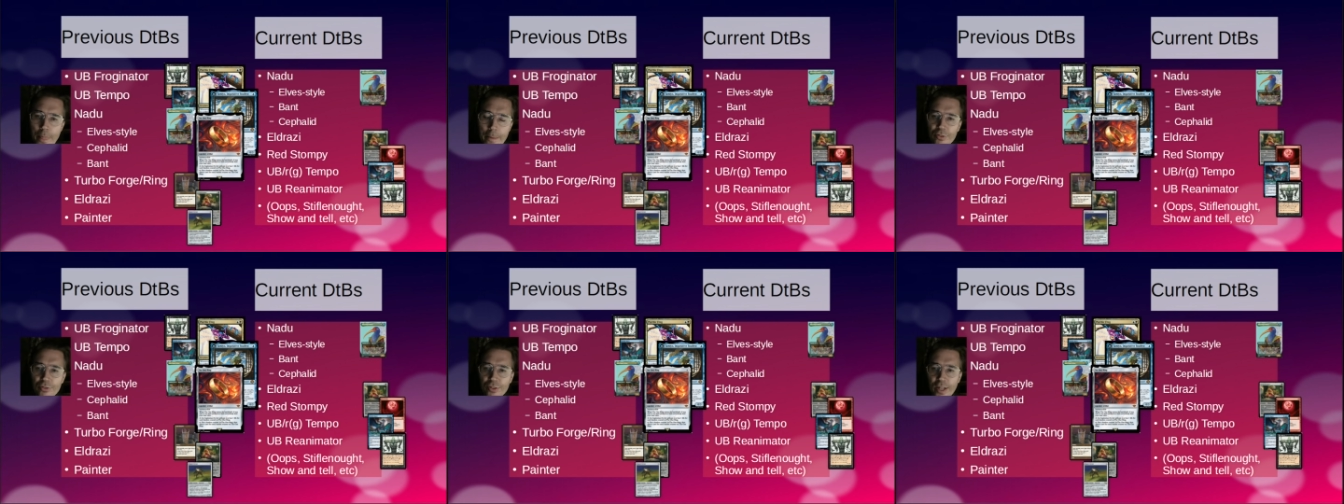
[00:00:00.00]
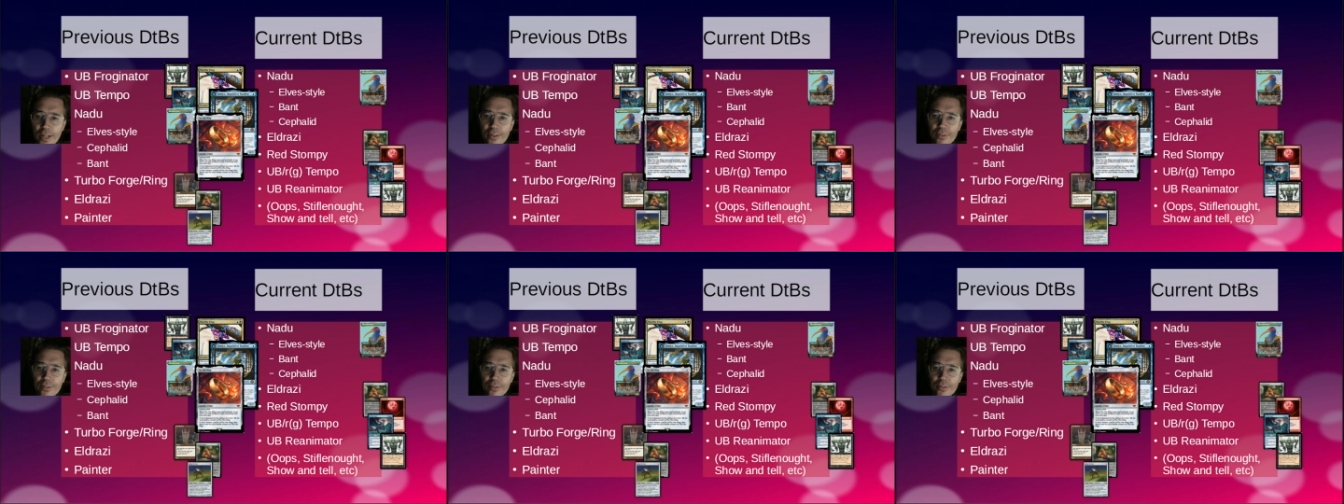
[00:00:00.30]

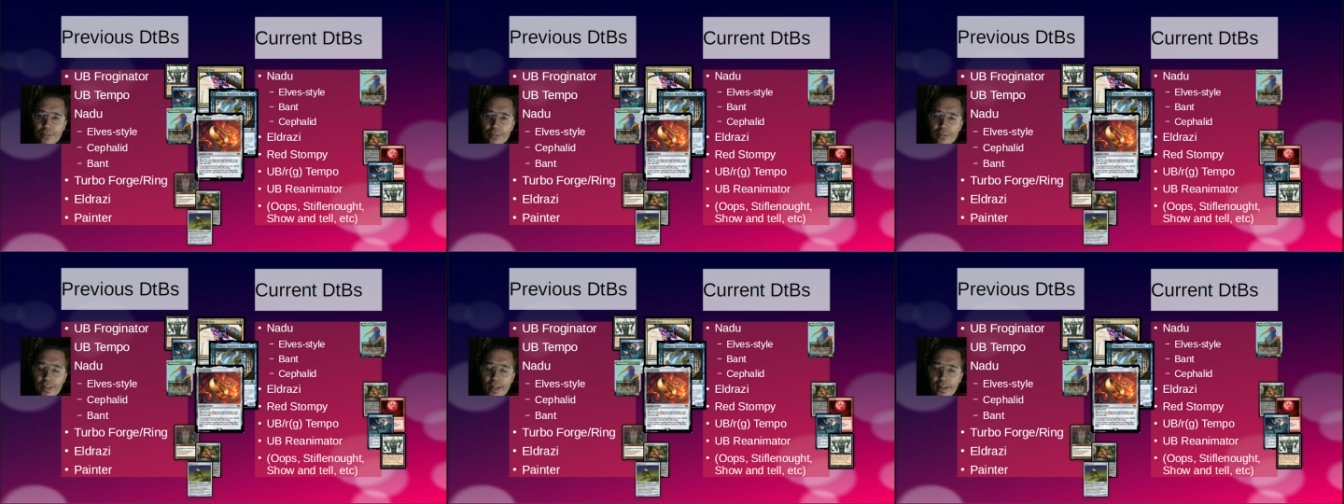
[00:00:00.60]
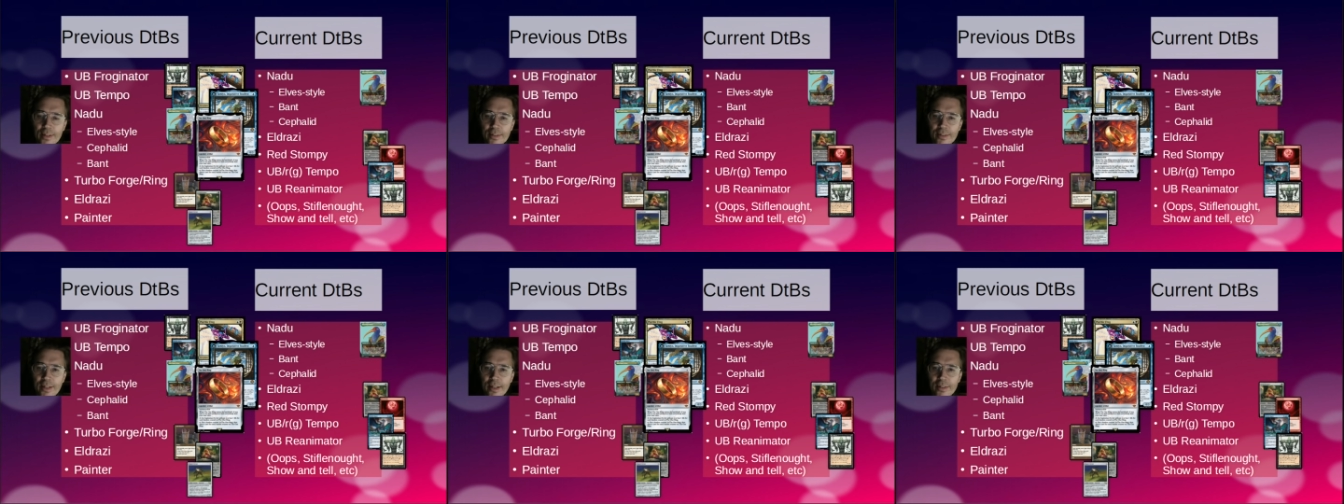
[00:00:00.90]
changes
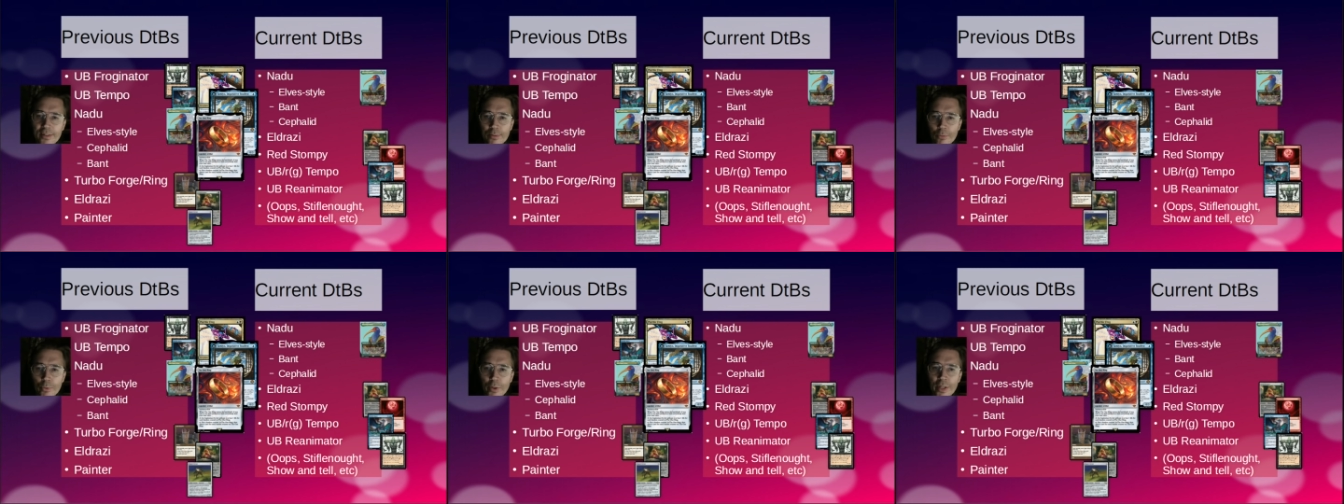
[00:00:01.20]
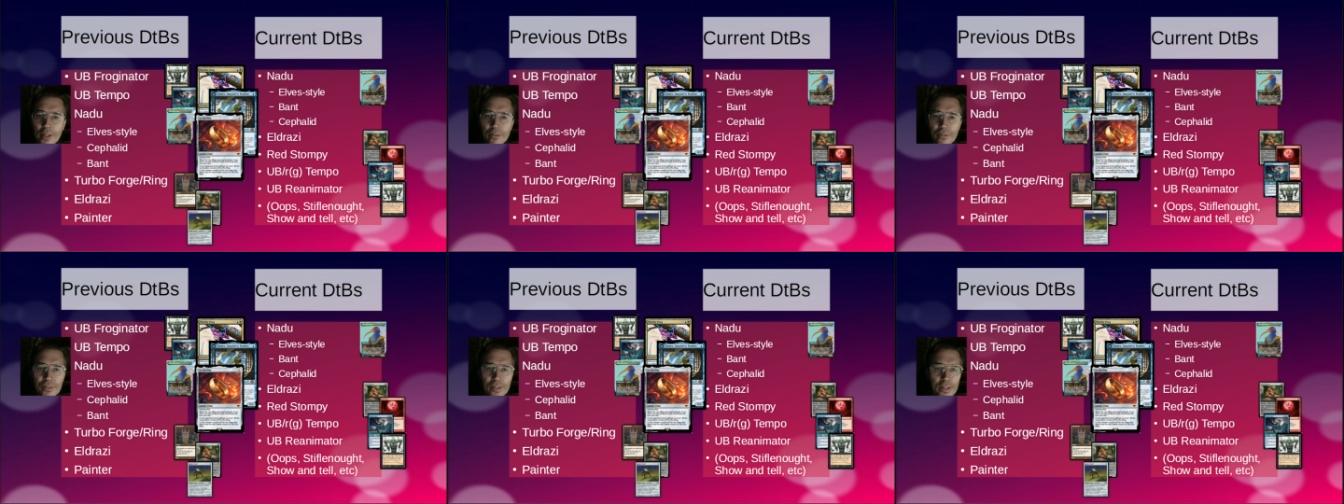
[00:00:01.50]
that we
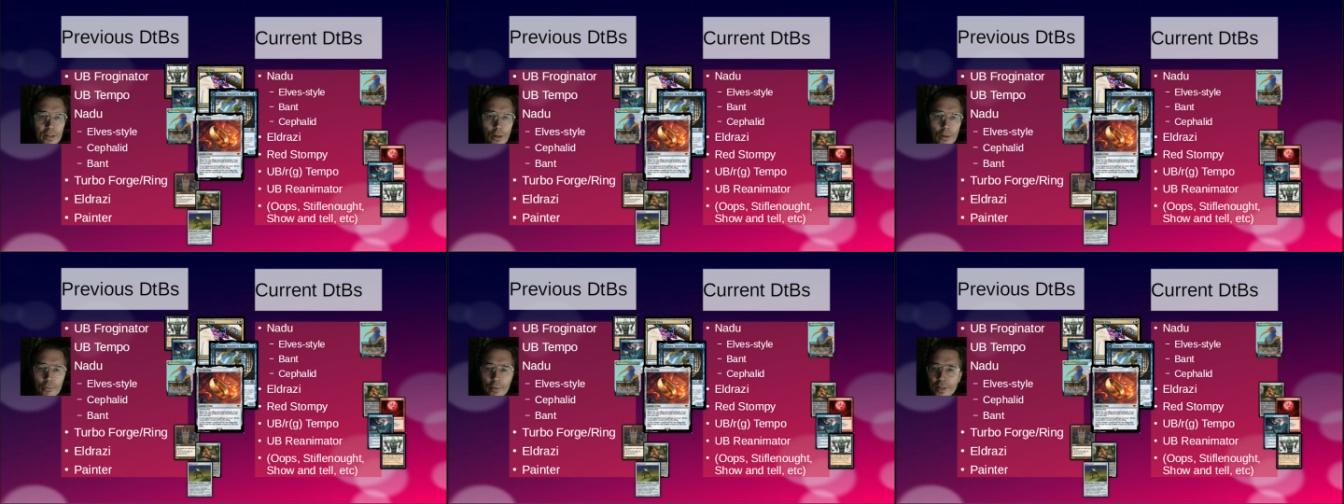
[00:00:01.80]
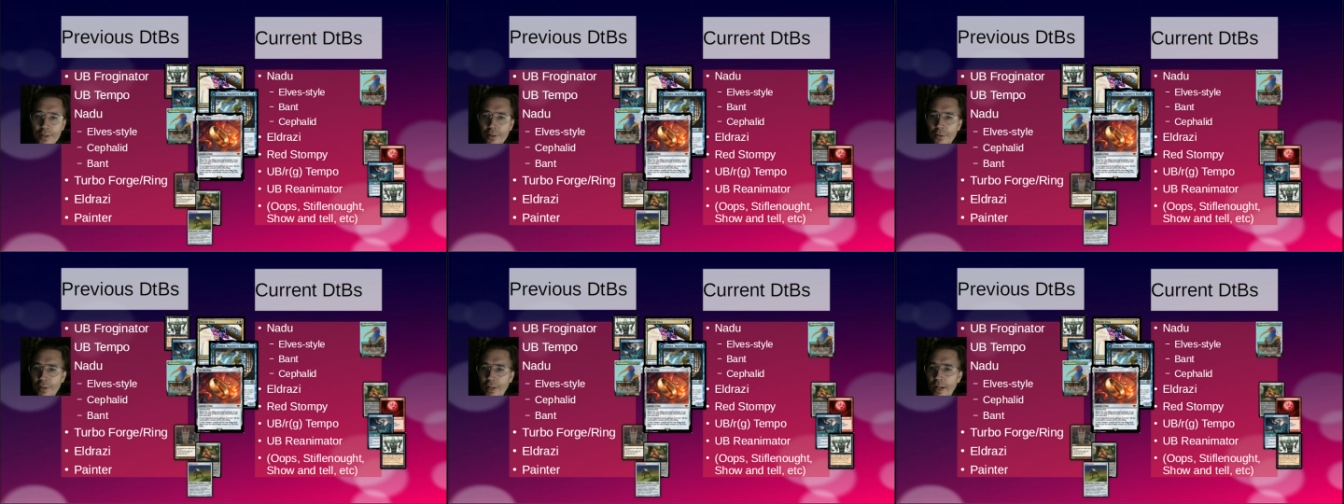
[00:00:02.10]
can see
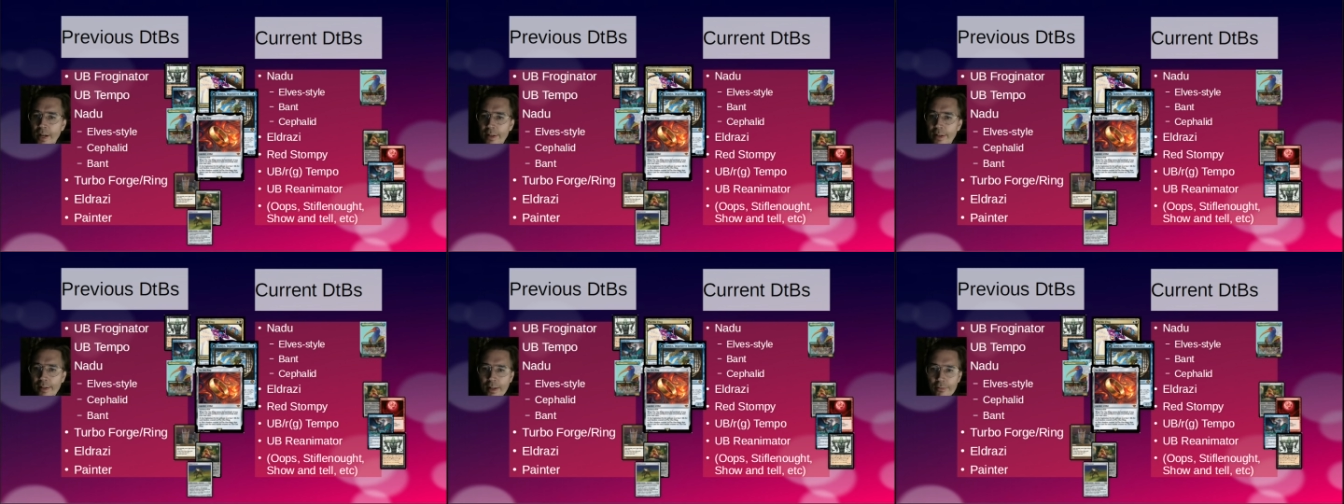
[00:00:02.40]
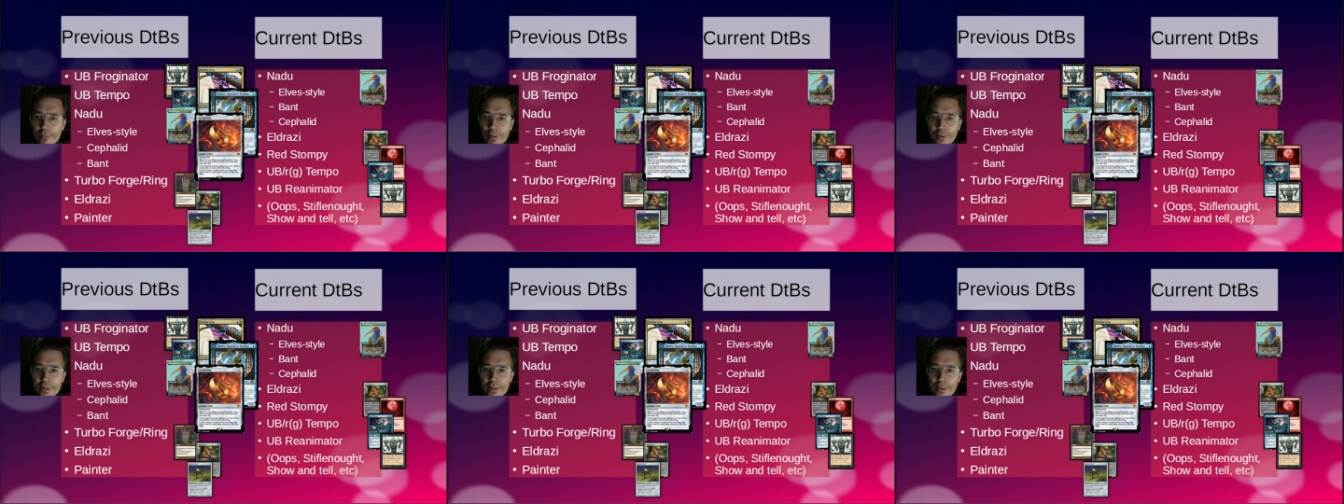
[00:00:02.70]
already on a high
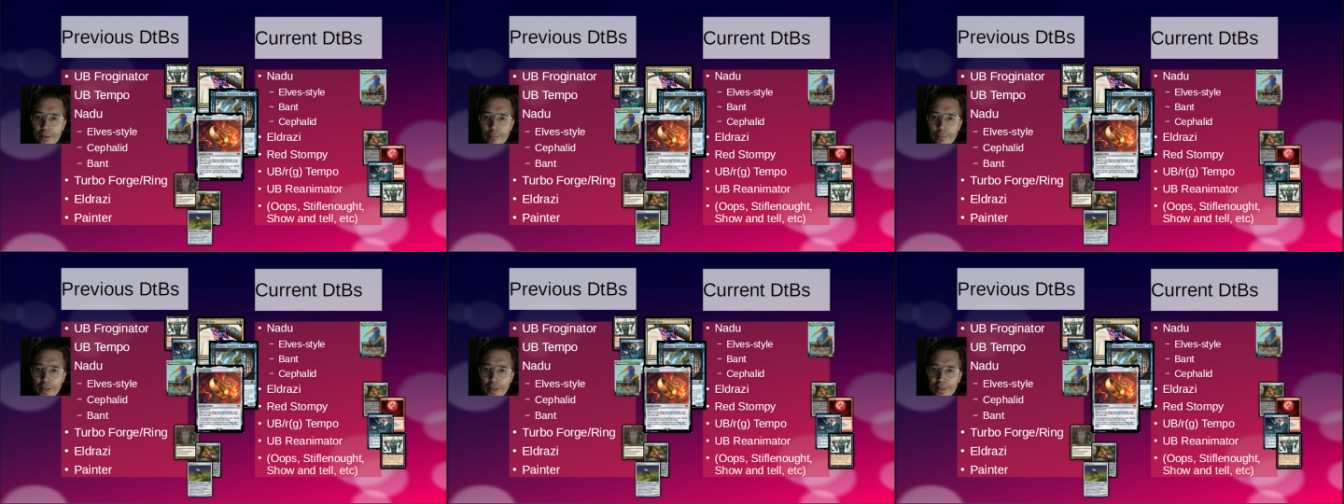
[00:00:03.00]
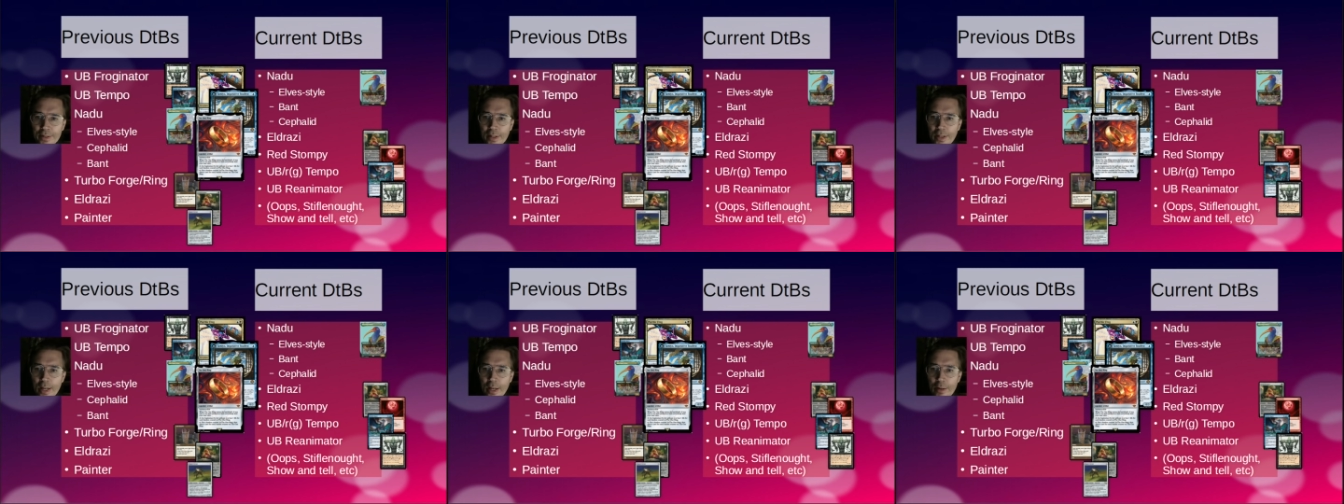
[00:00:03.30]
level in the
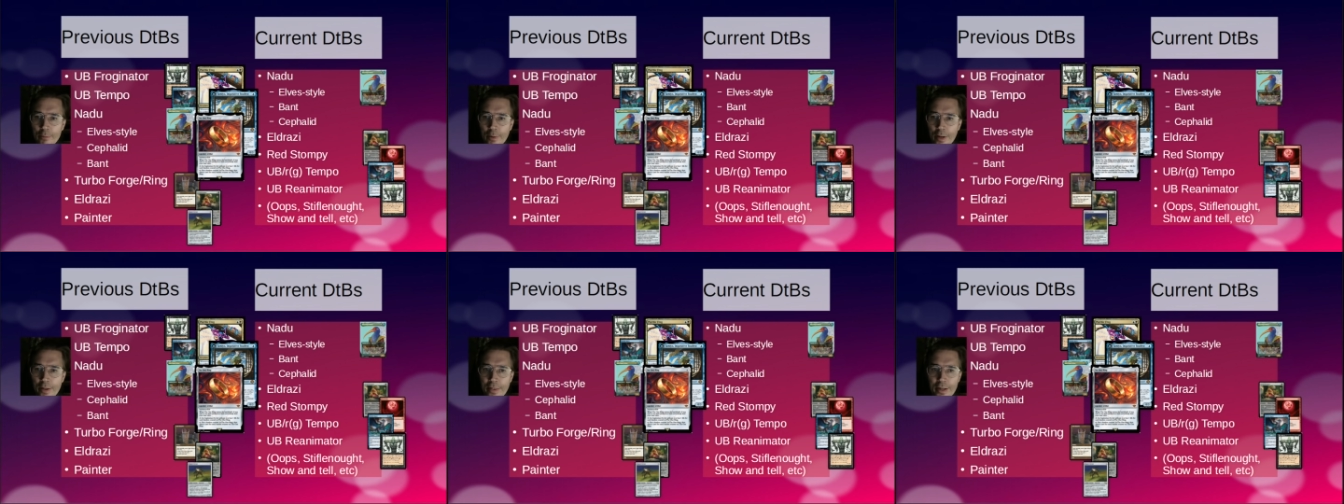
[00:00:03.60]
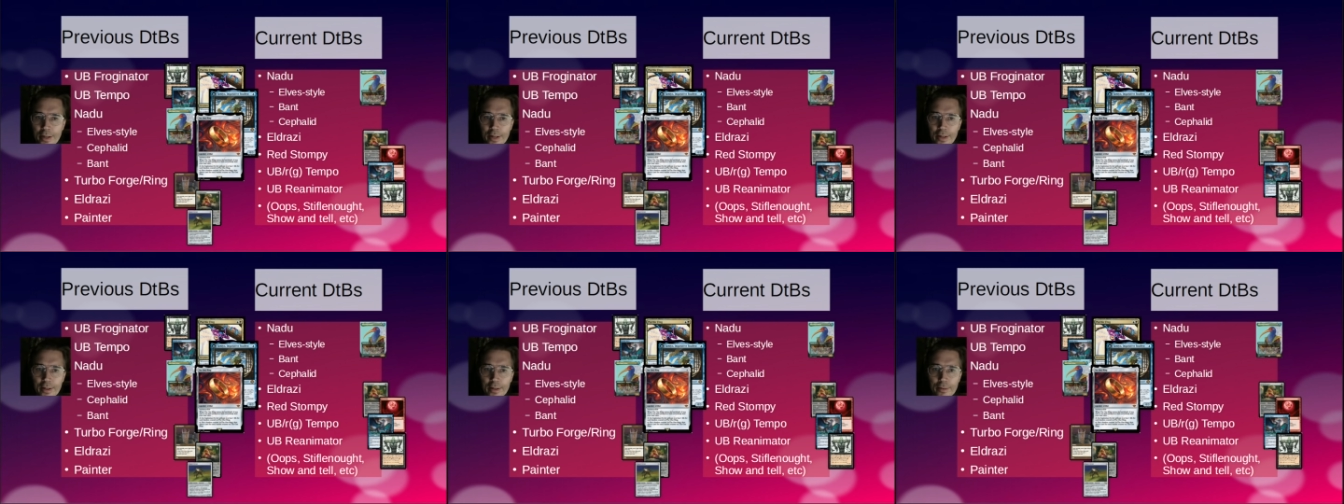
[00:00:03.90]
metagame, I
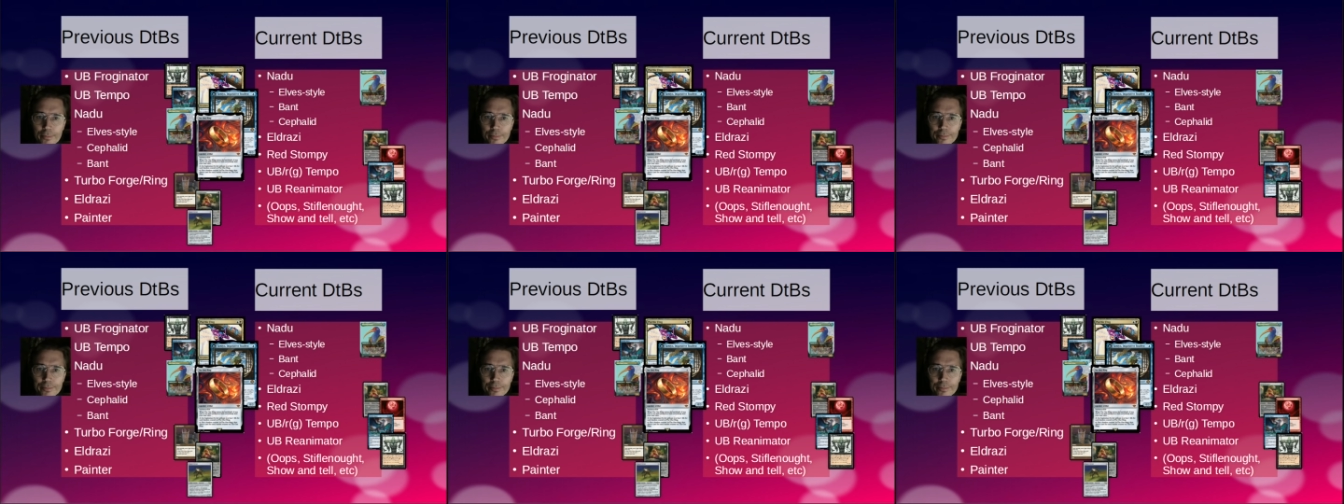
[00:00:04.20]
think.